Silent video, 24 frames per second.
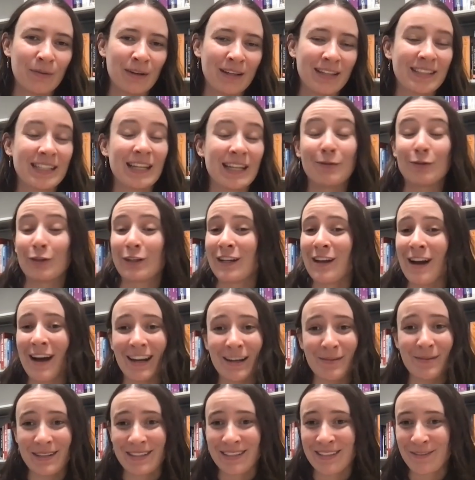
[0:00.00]
Right, several
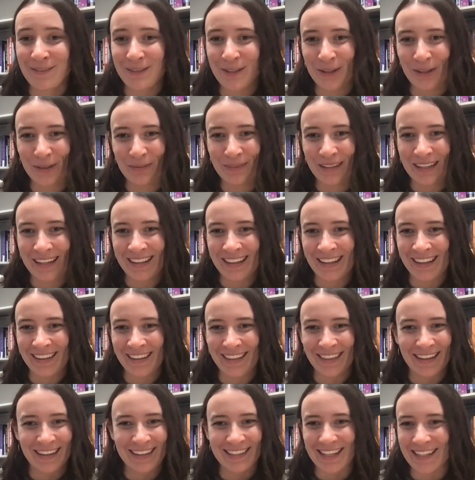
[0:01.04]
economists have told me that the
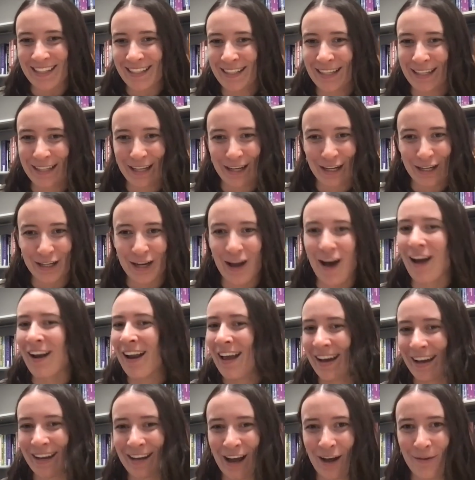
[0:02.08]
things I study are not
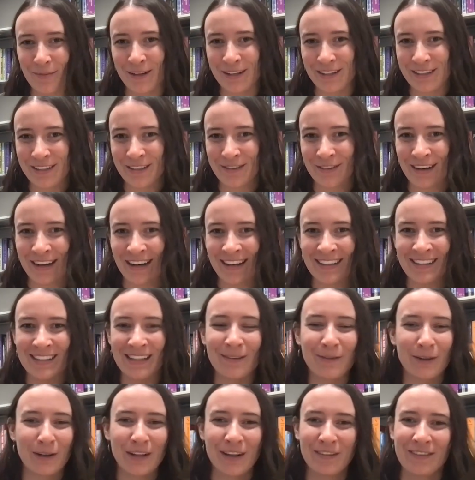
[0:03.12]
economics, right?
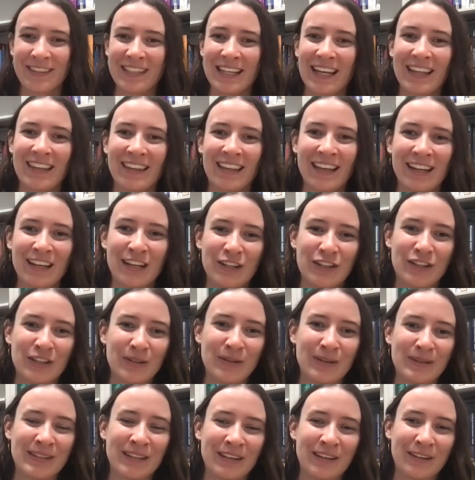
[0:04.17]
Several have said that
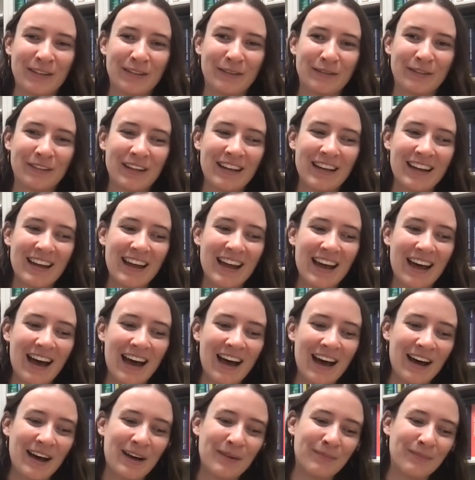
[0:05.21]
issues of,
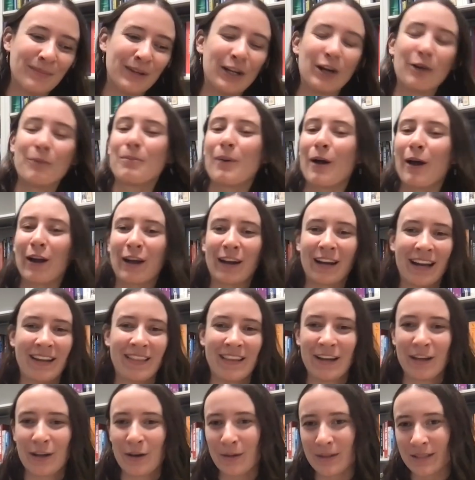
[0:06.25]
bargaining
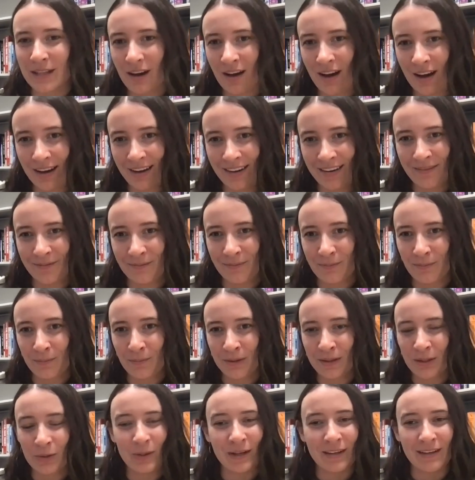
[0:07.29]
that goes on
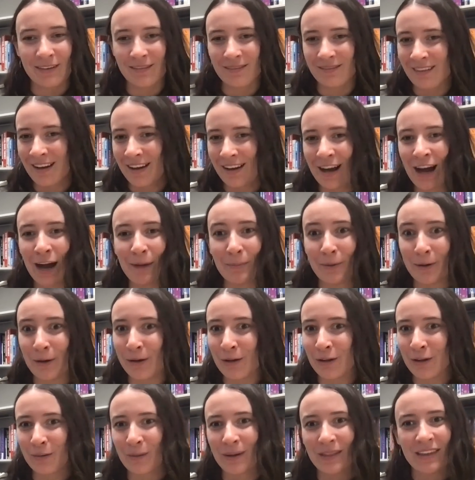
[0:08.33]
between a
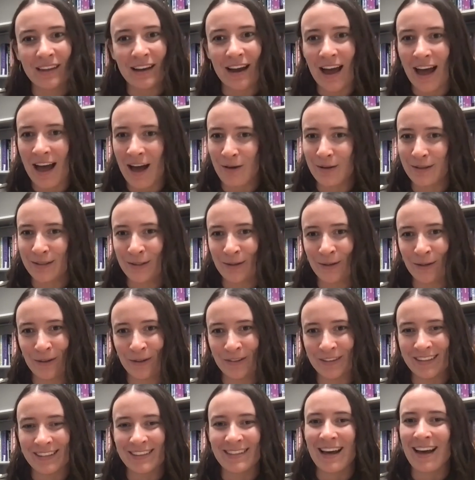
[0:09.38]
couple or within a
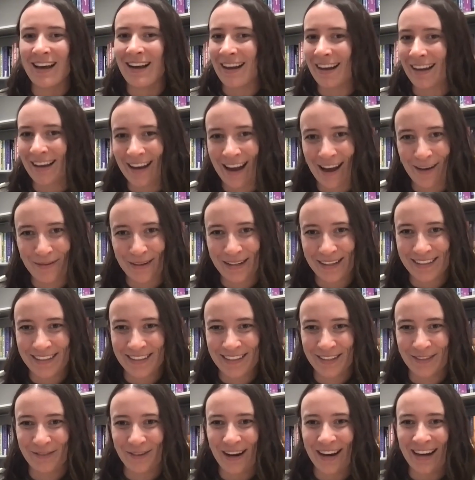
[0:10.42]
household is not
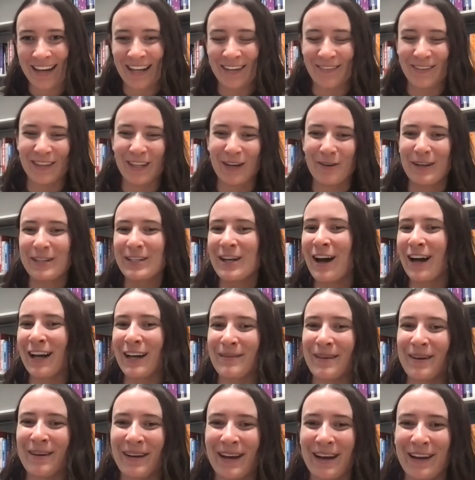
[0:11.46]
economics, right? Even though we talk
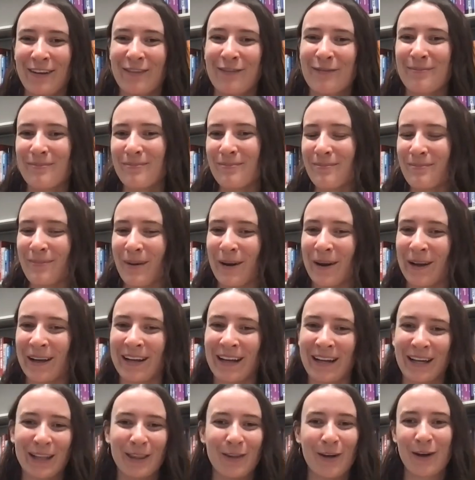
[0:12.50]
about kind of
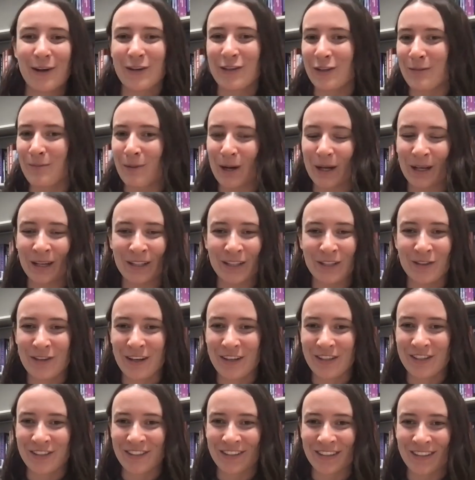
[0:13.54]
bargaining in larger market
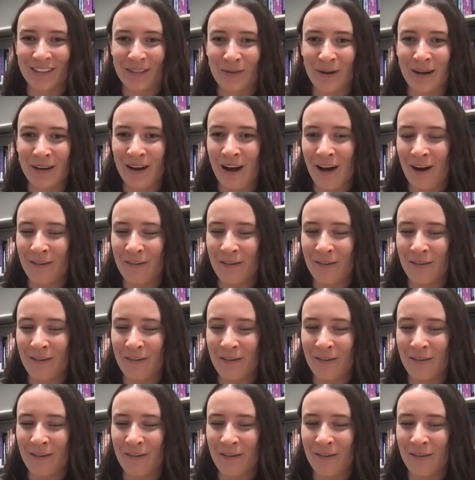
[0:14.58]
structures quite